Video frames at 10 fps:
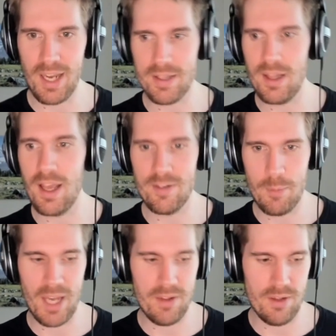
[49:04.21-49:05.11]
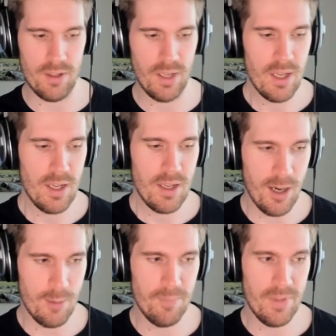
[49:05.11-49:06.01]
client Python,
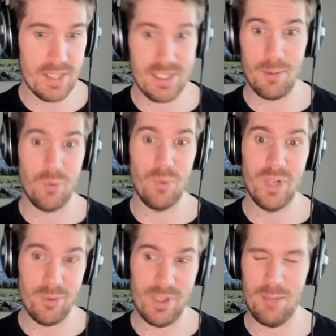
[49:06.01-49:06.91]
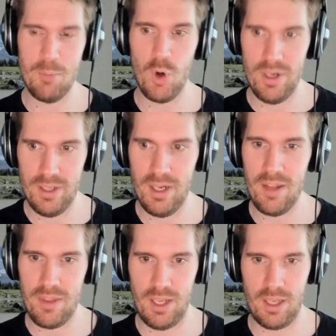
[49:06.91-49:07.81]
that's going to be really, really important,
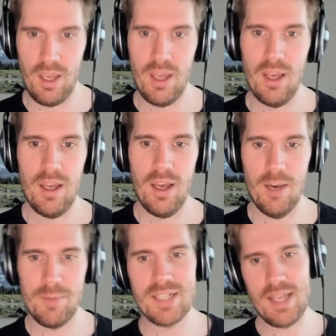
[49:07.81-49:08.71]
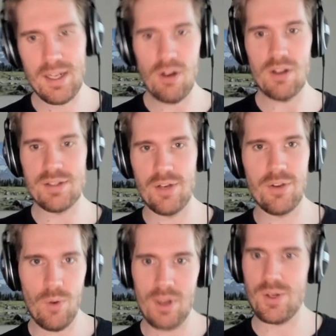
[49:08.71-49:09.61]
I think. Because then
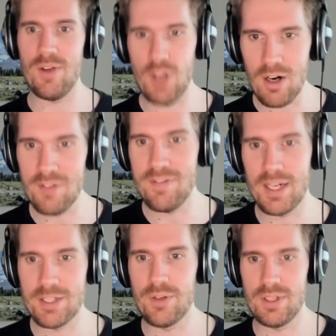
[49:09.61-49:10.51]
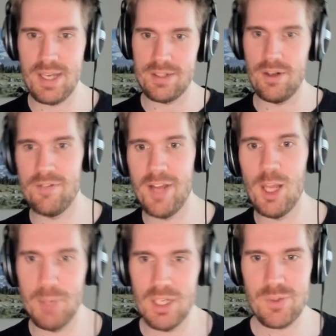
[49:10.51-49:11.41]
you also have an artifact you can take to your
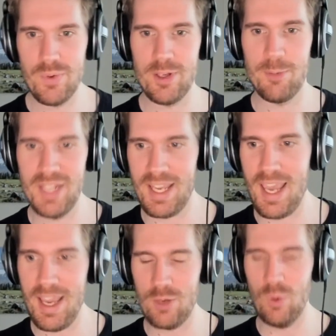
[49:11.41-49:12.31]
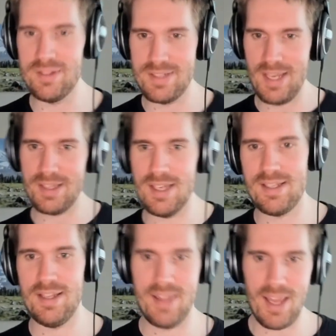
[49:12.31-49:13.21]
developers where you can be like, hey, cool, take
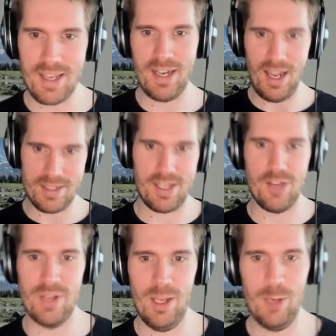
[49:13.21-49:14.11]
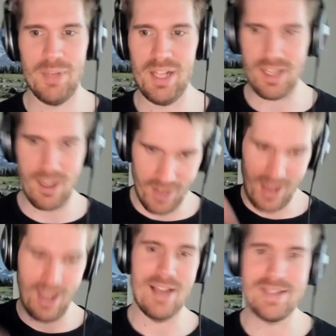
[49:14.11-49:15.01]
this, and they can execute it and be like,
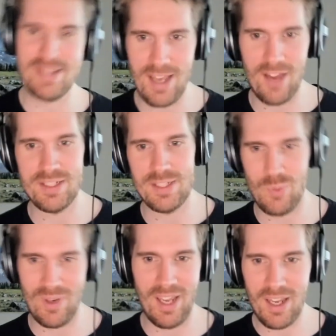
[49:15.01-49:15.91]
okay, I see how this is working.